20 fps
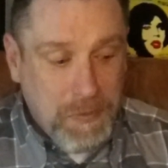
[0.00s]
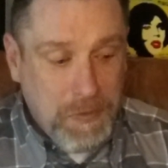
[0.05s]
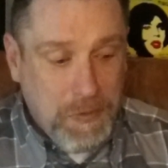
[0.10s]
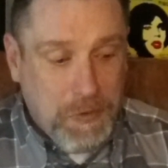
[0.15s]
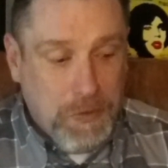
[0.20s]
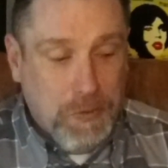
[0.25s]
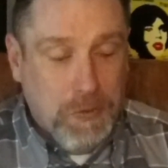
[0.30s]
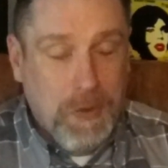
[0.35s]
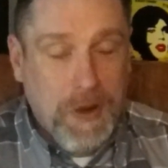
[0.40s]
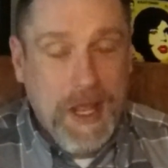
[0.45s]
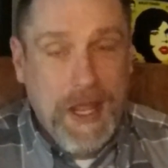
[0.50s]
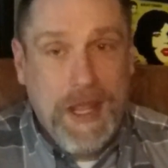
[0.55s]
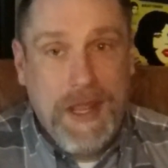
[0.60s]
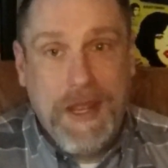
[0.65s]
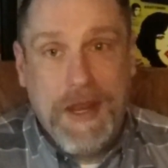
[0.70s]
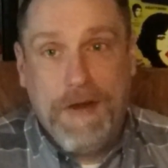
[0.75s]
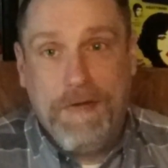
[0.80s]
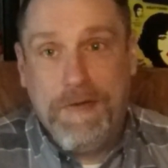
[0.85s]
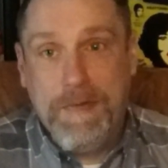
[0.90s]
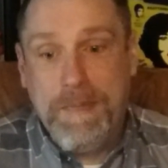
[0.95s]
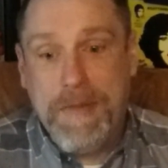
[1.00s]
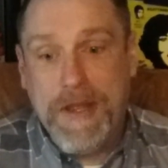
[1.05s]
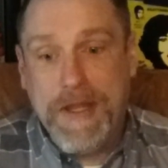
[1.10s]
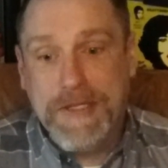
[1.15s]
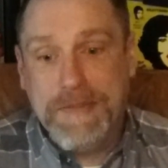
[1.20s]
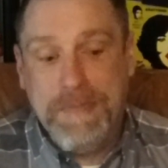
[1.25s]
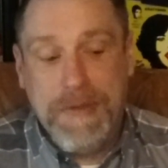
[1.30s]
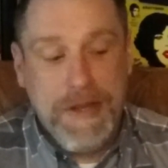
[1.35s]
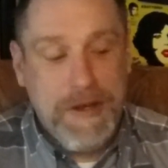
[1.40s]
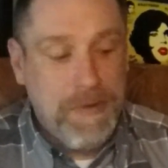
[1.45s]
great
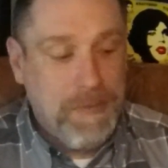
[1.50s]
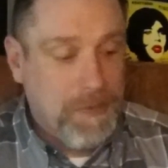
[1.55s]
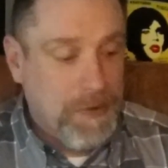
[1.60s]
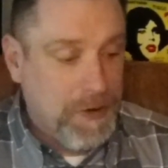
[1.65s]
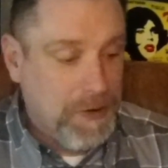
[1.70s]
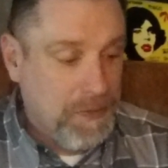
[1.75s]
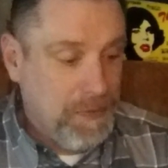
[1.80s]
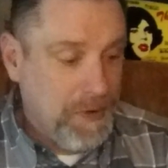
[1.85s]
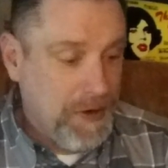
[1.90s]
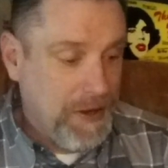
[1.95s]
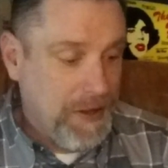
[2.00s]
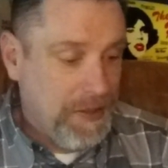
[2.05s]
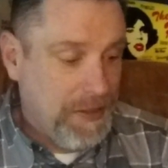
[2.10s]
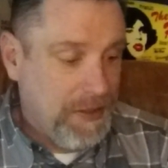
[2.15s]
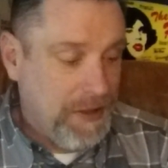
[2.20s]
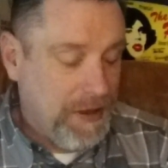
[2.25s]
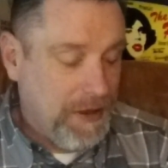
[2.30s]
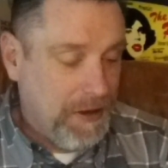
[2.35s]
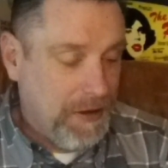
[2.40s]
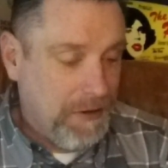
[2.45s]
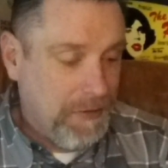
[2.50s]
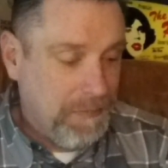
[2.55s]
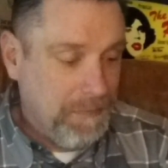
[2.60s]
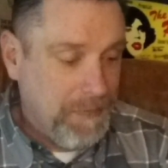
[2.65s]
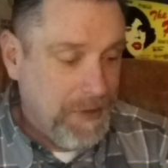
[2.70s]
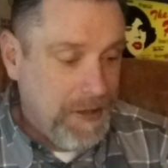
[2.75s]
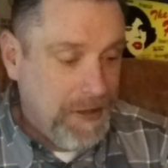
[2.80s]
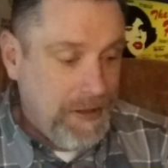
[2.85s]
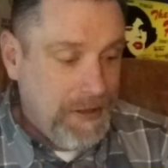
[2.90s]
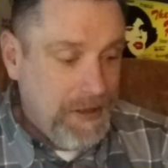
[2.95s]
everybody's been to work with. Um,
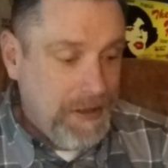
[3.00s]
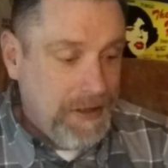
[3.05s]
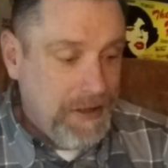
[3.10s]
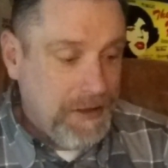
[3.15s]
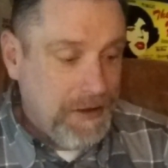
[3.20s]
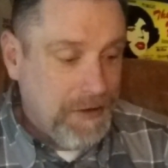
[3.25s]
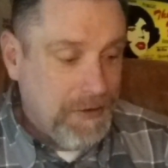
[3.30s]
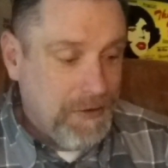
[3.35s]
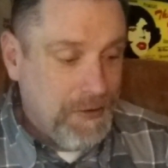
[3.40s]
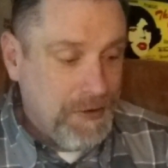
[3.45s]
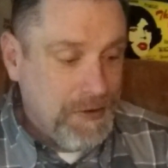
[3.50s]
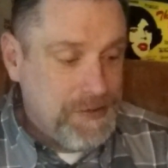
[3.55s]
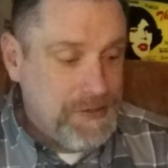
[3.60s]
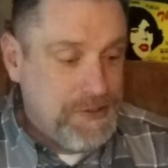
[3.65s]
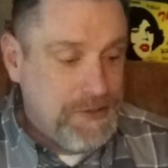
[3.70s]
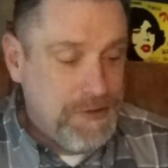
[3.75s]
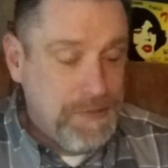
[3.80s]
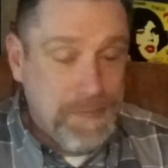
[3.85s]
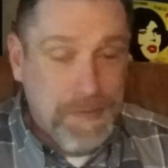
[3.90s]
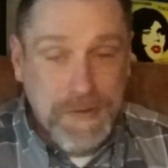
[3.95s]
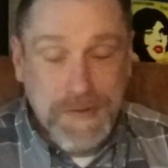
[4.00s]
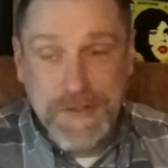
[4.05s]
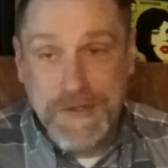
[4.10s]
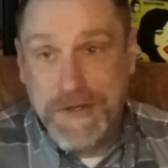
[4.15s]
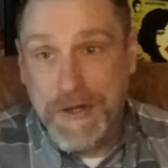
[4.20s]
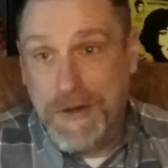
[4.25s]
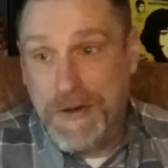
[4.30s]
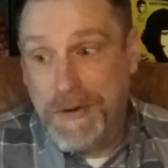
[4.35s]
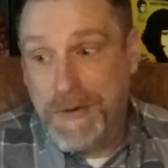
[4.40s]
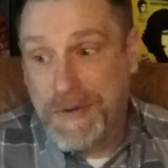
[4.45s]
you know, super
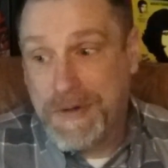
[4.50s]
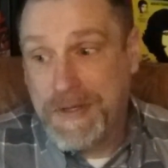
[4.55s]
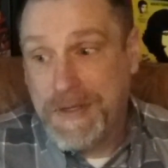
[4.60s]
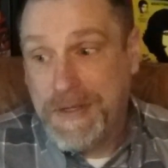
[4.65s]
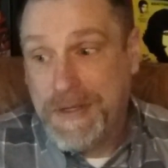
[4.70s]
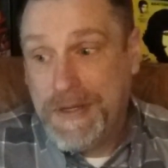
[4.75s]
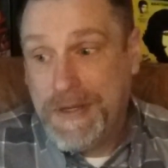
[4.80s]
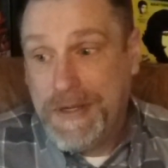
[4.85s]
stoked.